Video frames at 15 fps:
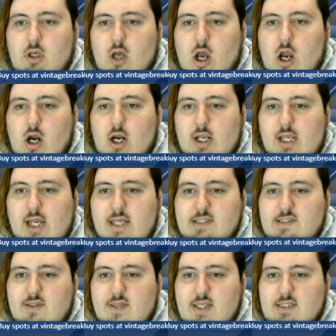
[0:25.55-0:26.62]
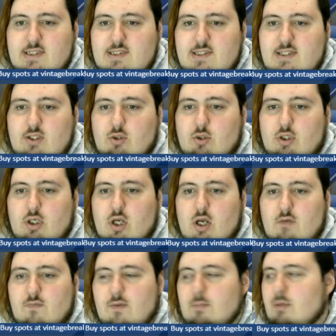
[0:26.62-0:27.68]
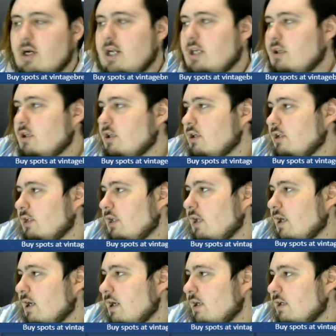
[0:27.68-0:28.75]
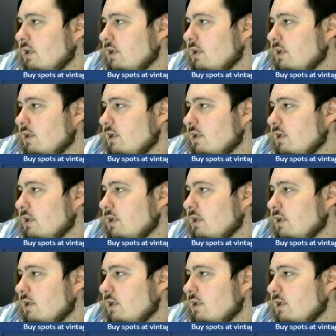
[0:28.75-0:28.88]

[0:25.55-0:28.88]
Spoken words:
Alright, guys, this is the order of the break. Good luck.